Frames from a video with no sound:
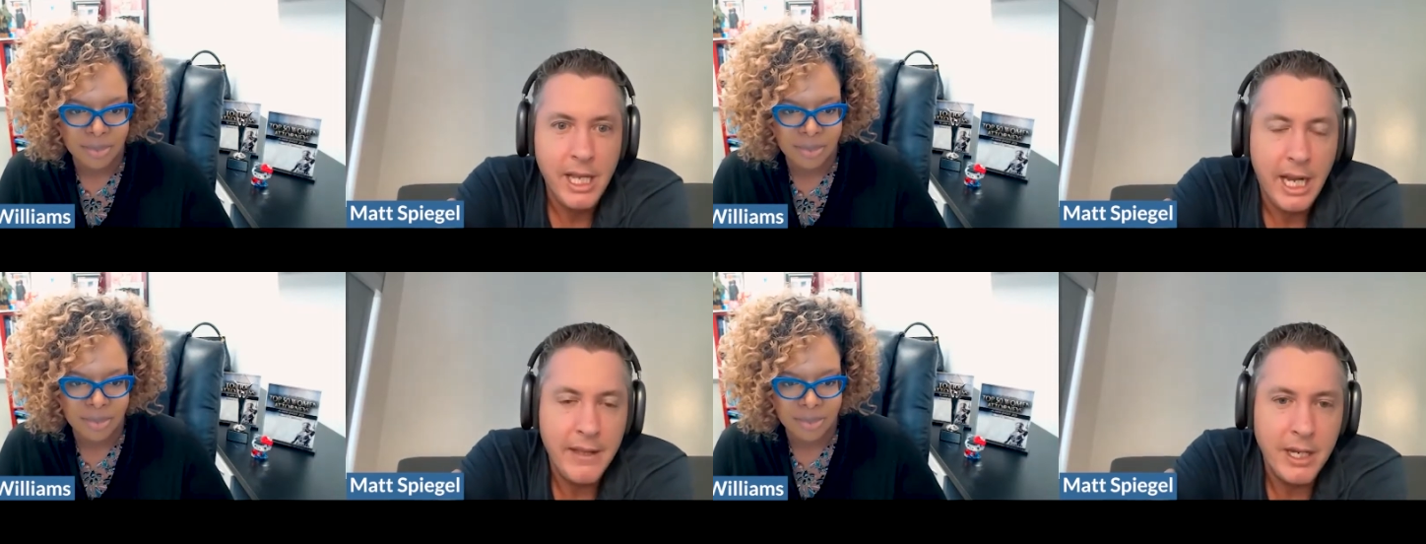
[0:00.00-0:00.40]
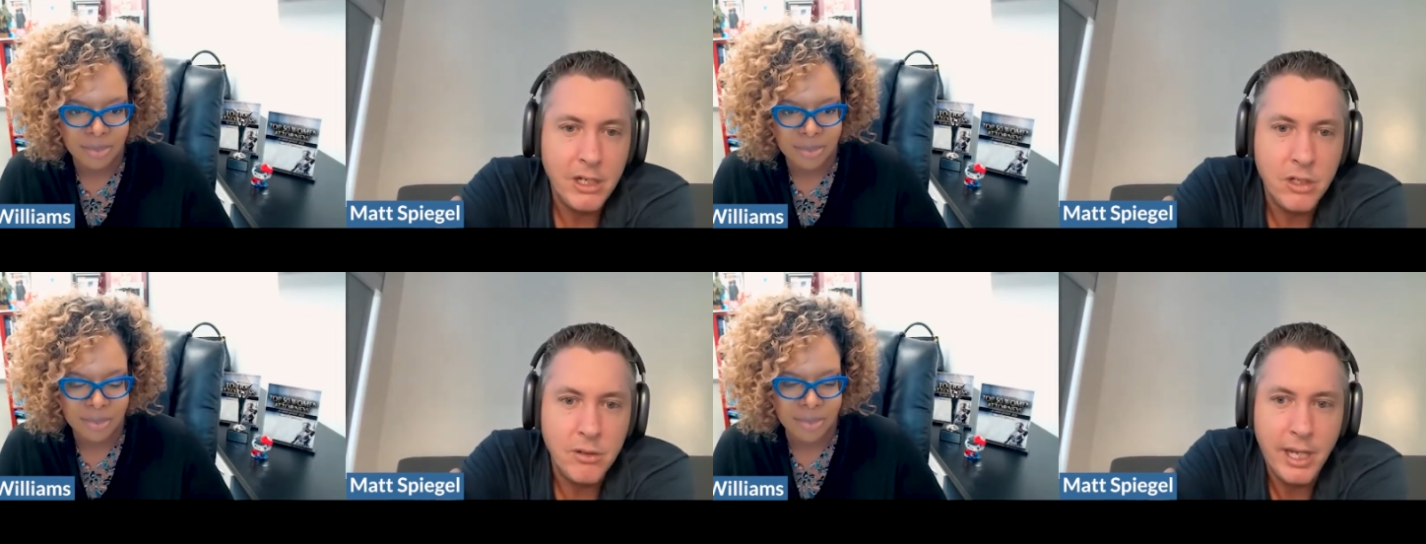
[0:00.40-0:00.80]
Speaker 1: And then
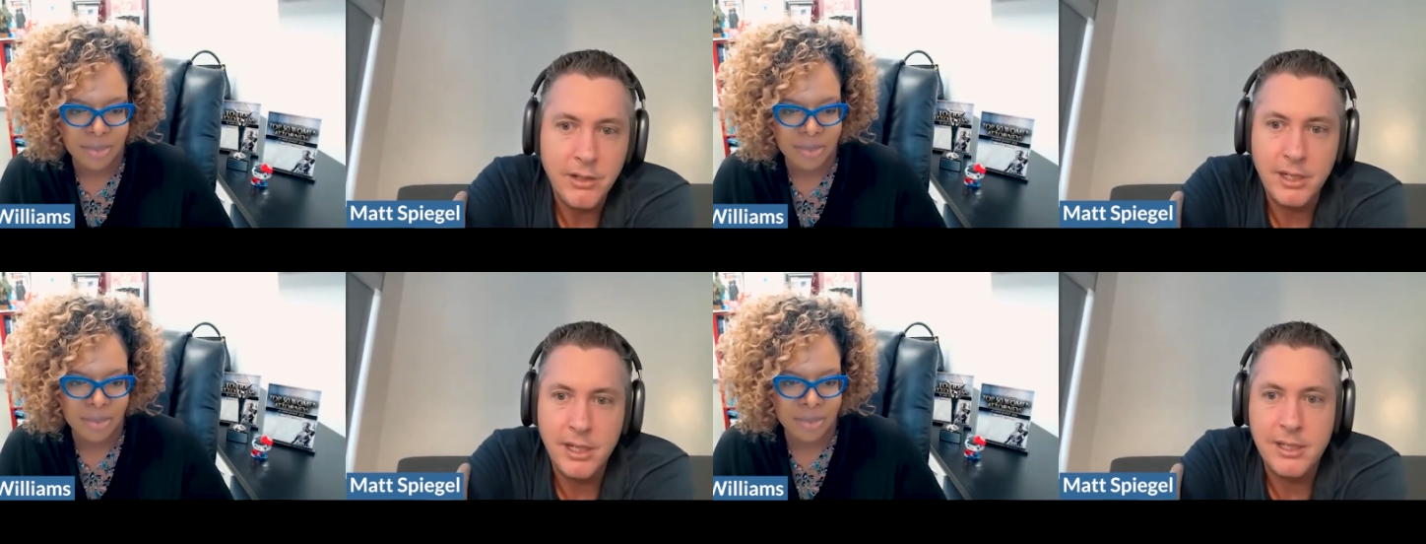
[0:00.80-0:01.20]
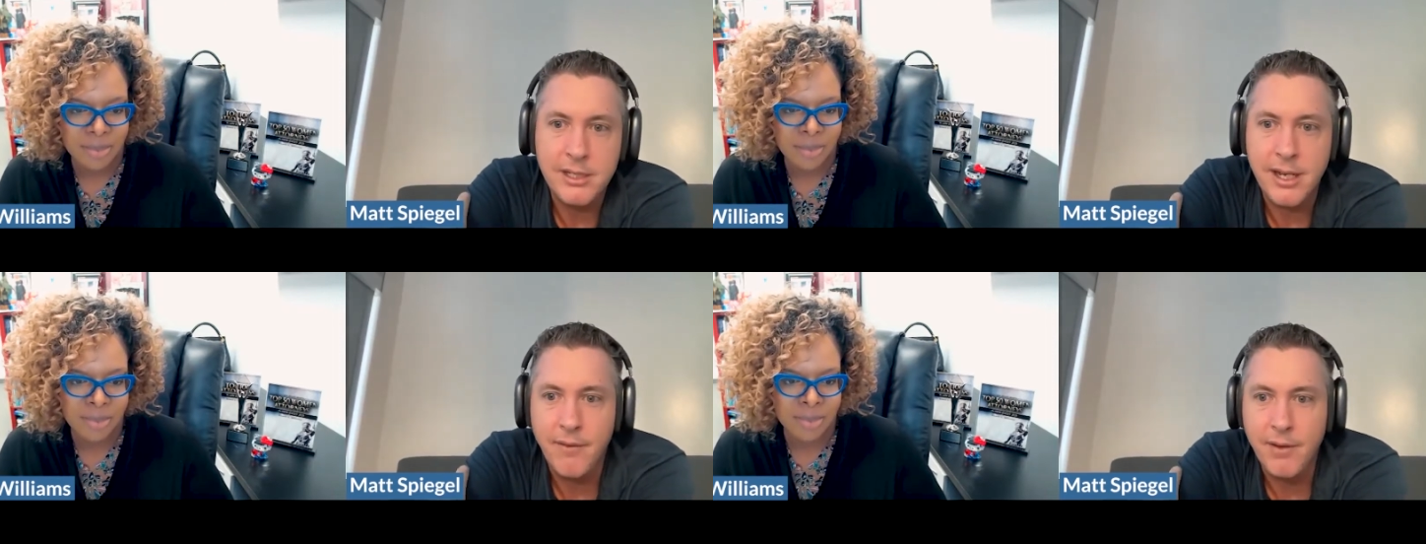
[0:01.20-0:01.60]
in two thousand
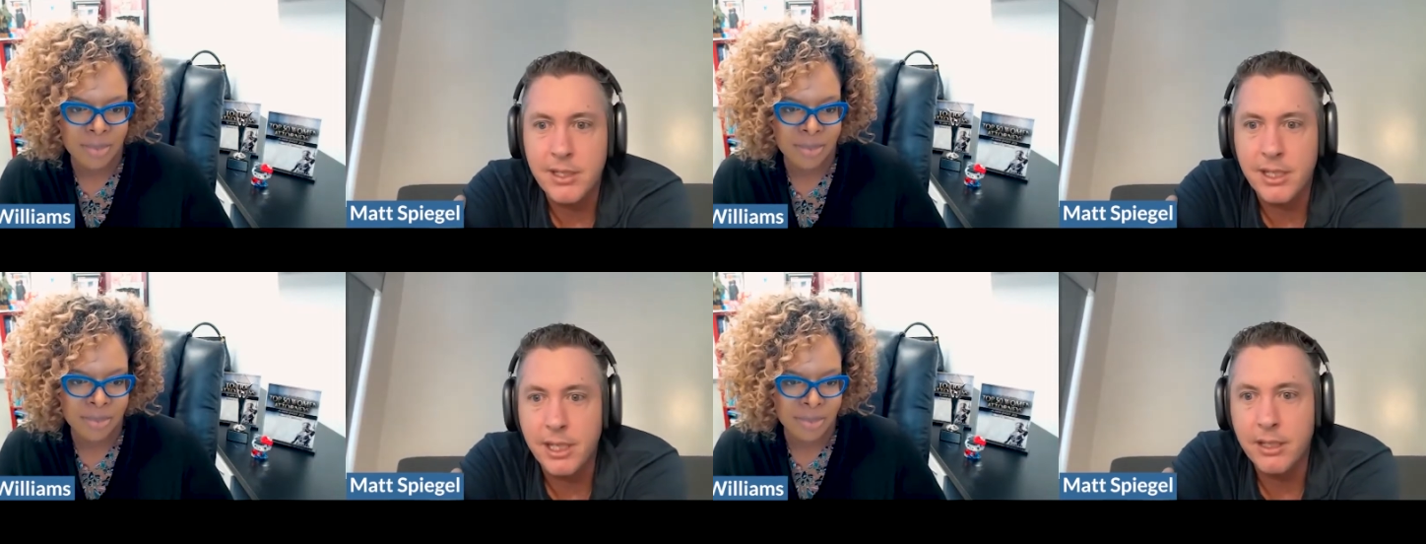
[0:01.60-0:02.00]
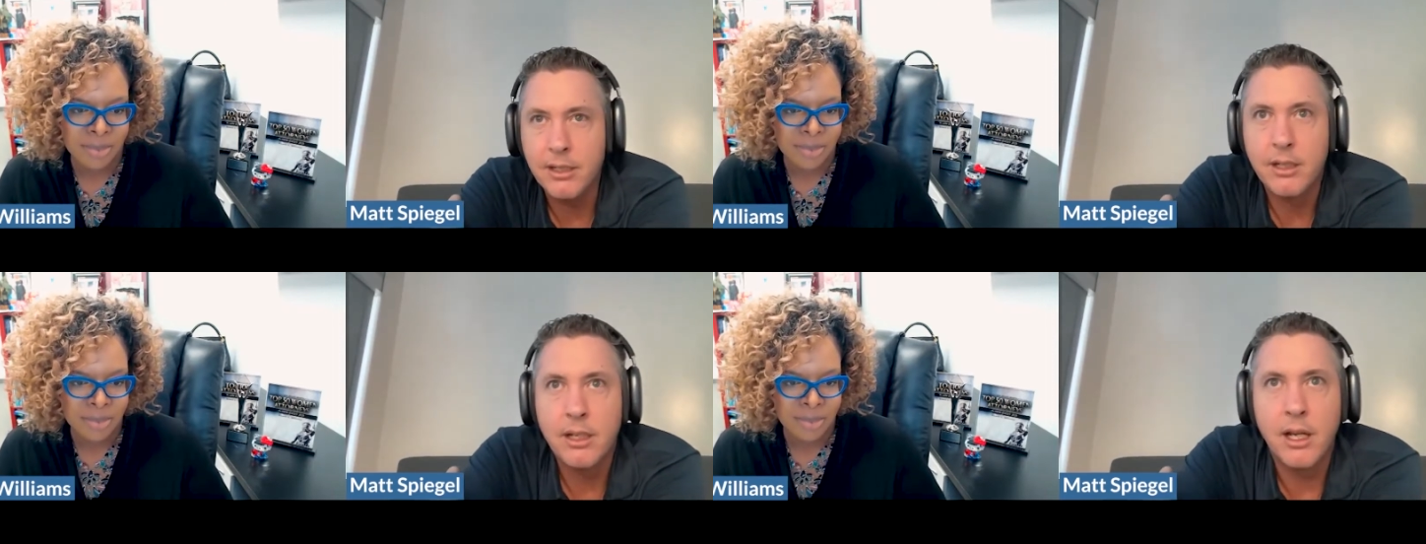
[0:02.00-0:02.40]
seventeen,